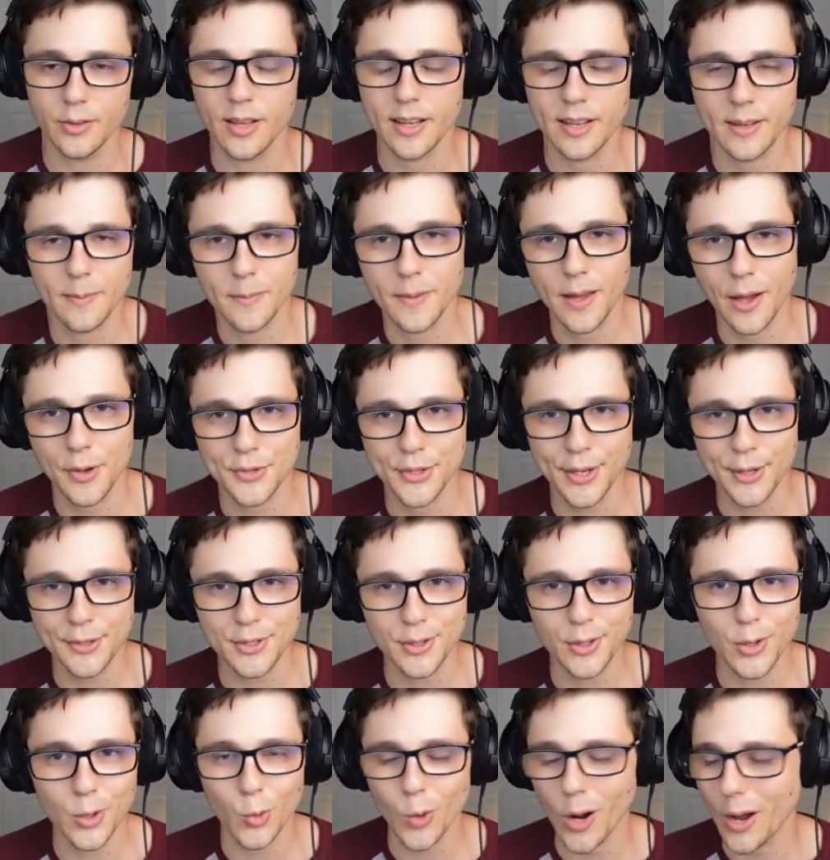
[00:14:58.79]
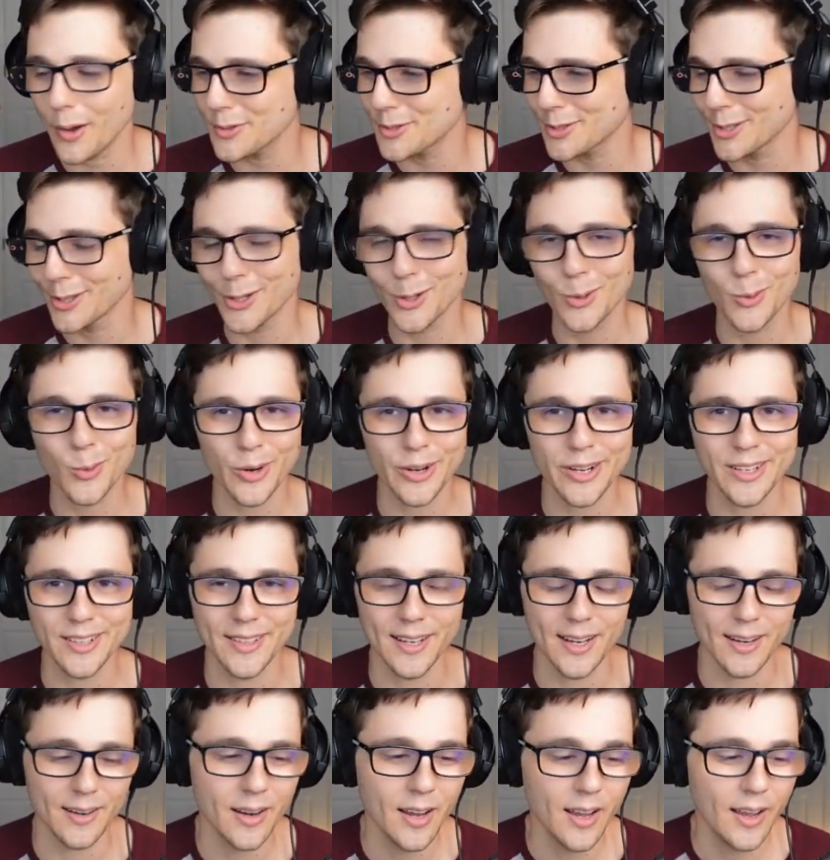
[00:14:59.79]
Like, I was, I was a little, I was a little worried
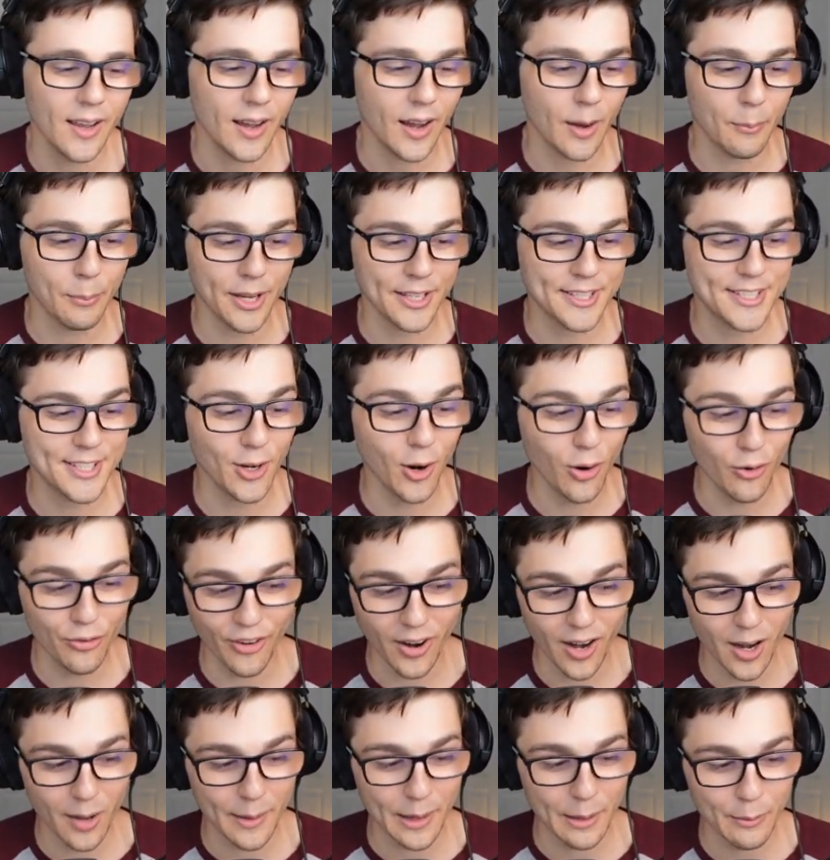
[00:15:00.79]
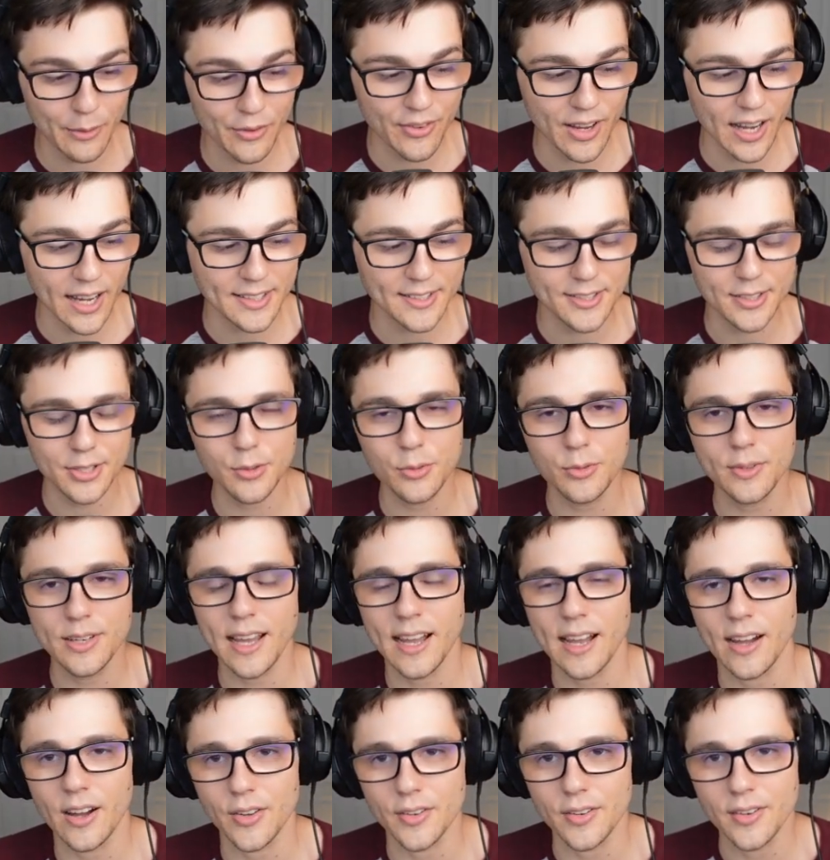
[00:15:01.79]
there. But so far, man, got two
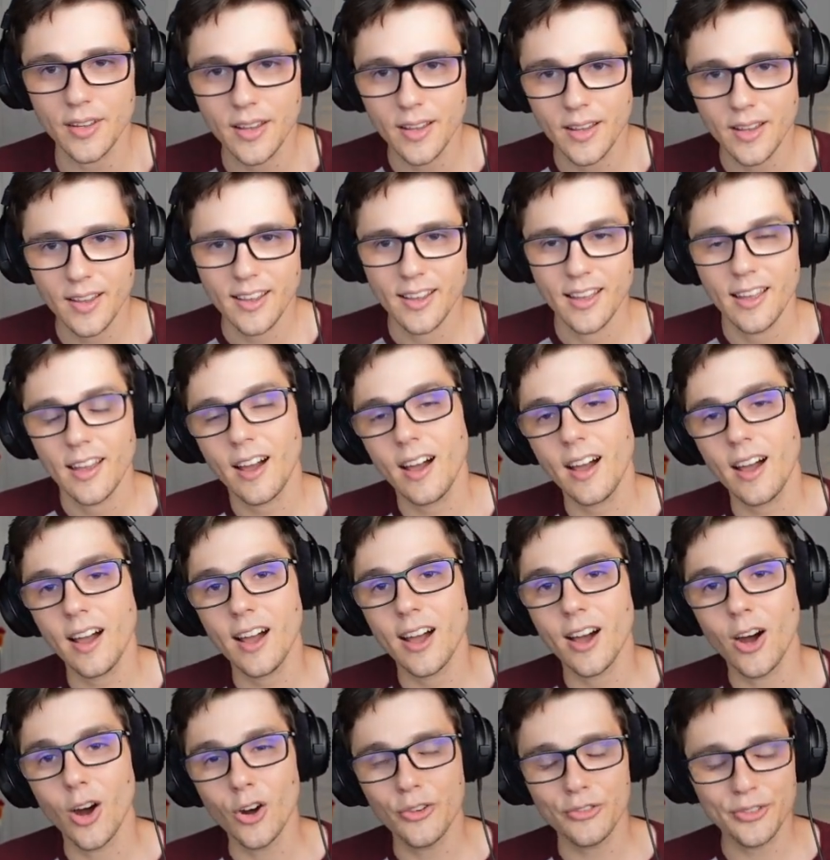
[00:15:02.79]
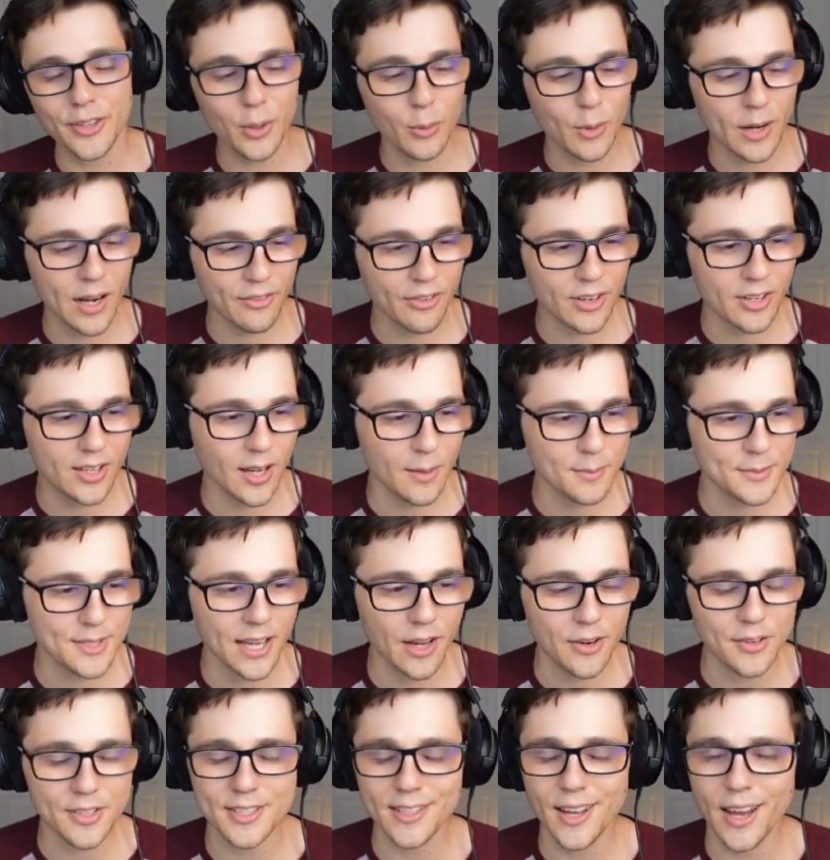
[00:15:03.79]
down. Uh, hopefully, whatever comes
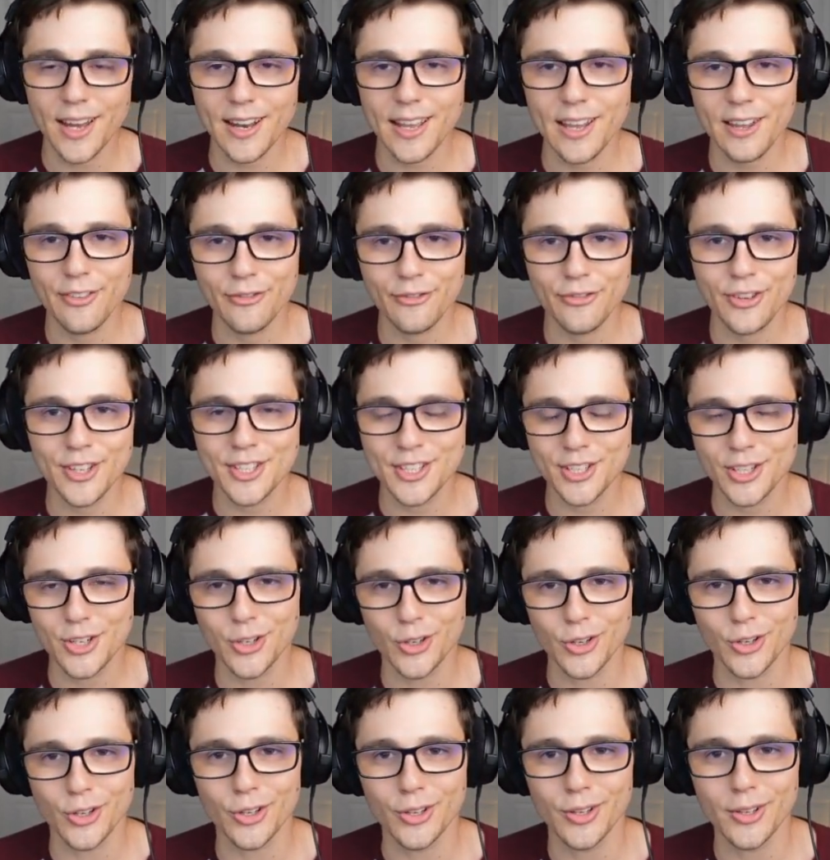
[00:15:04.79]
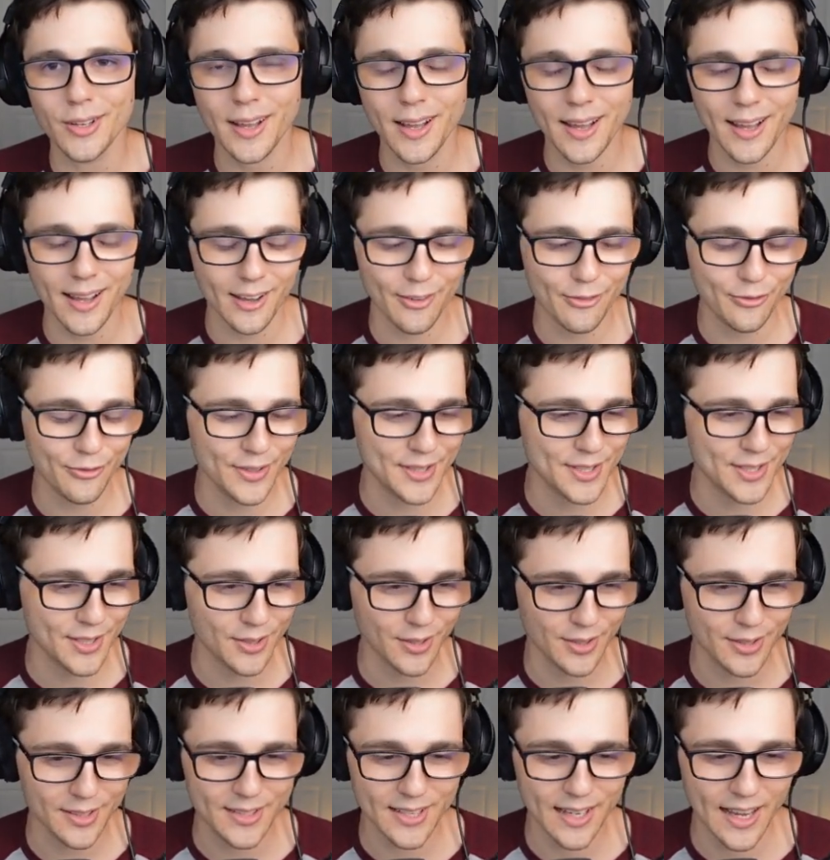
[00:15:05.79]
out is not a physical, uh,
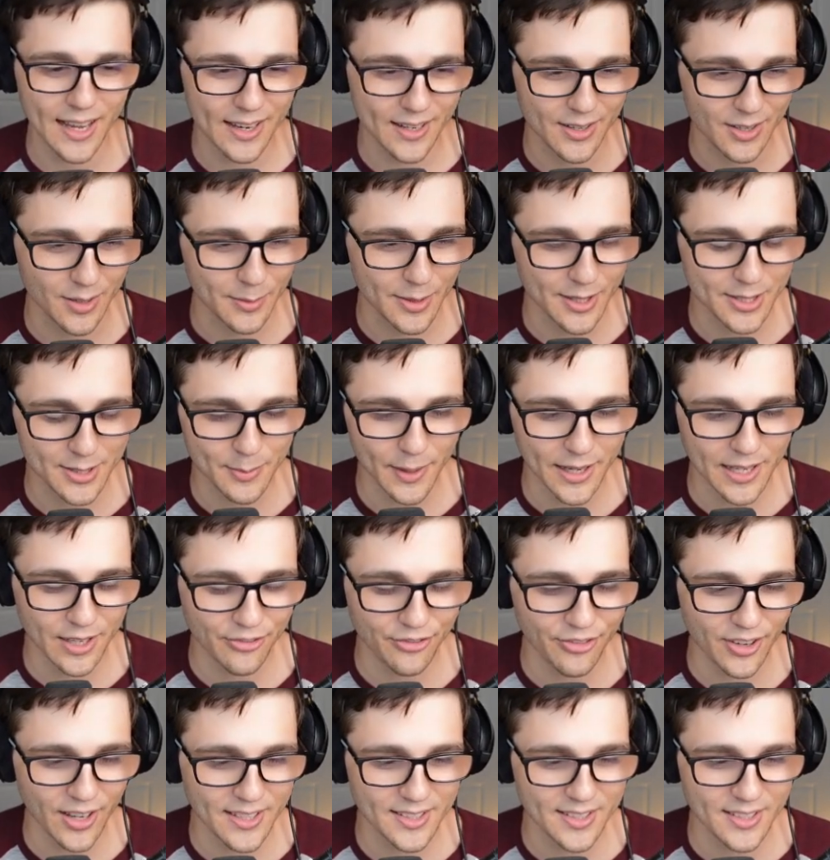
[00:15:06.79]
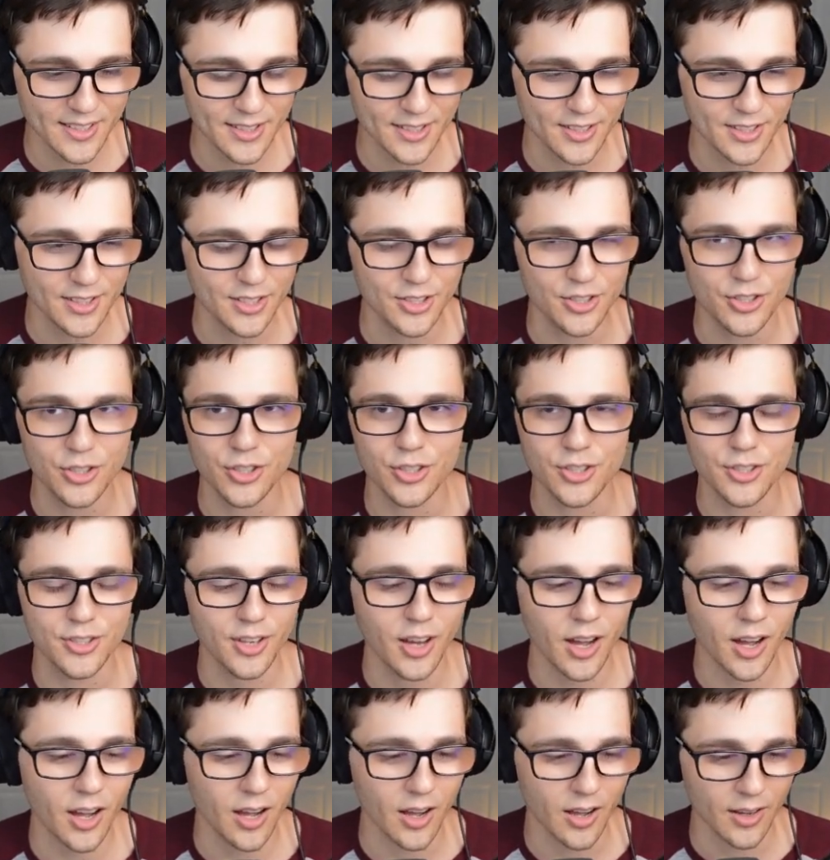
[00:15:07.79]
physical attacker because my defense is is just
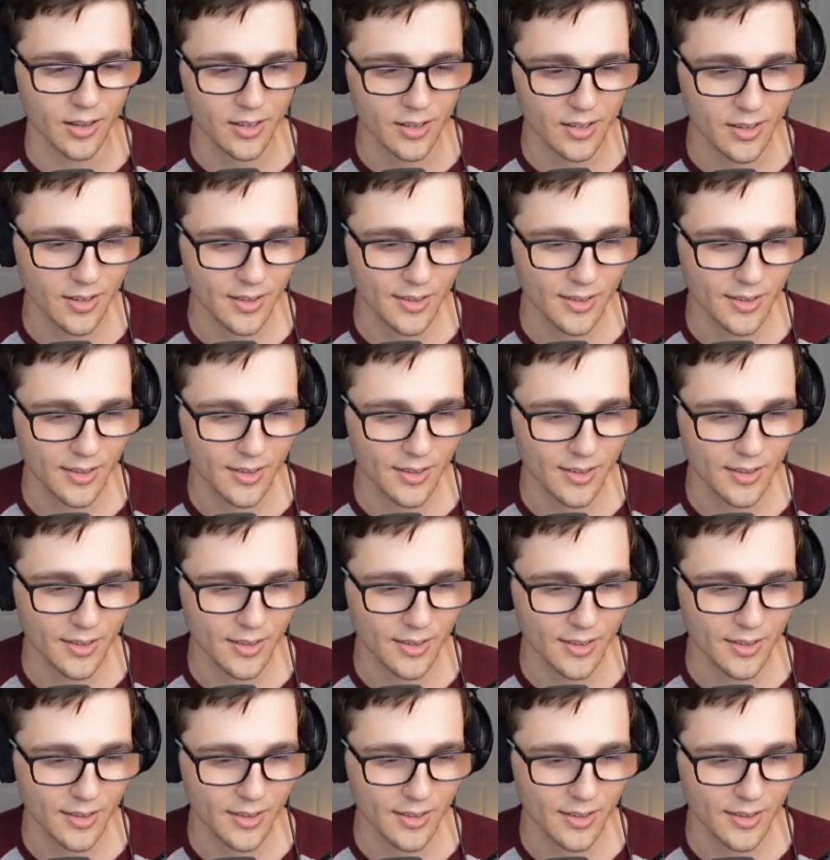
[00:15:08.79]
dog.